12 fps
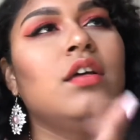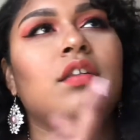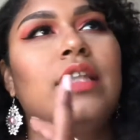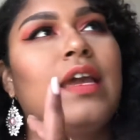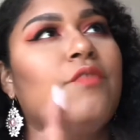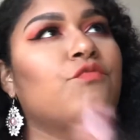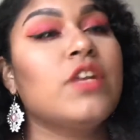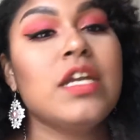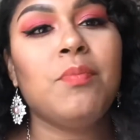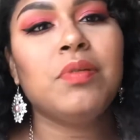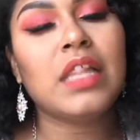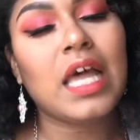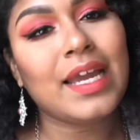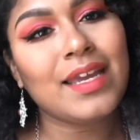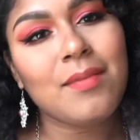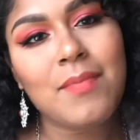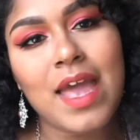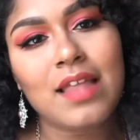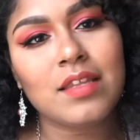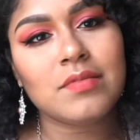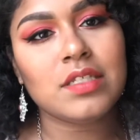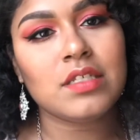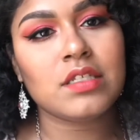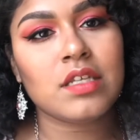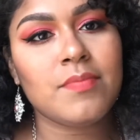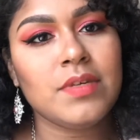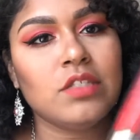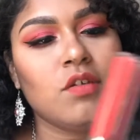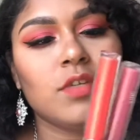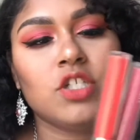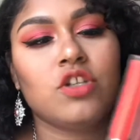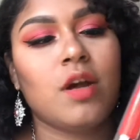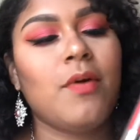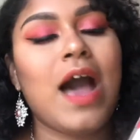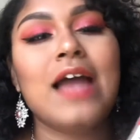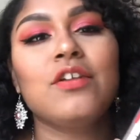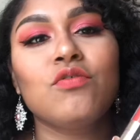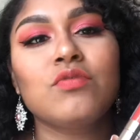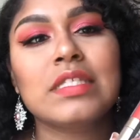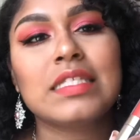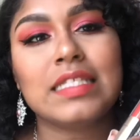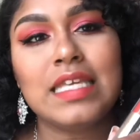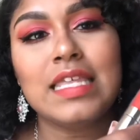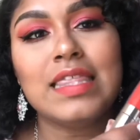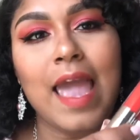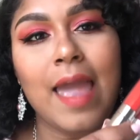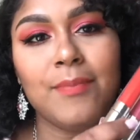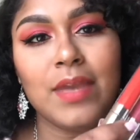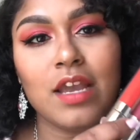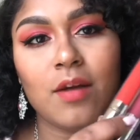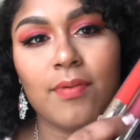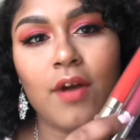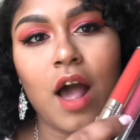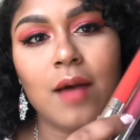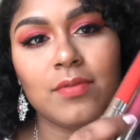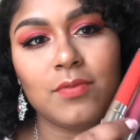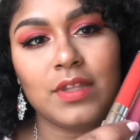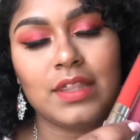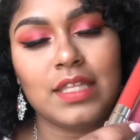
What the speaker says: like, reapplying matte lipsticks can be so much trouble. I don't see that being a problem with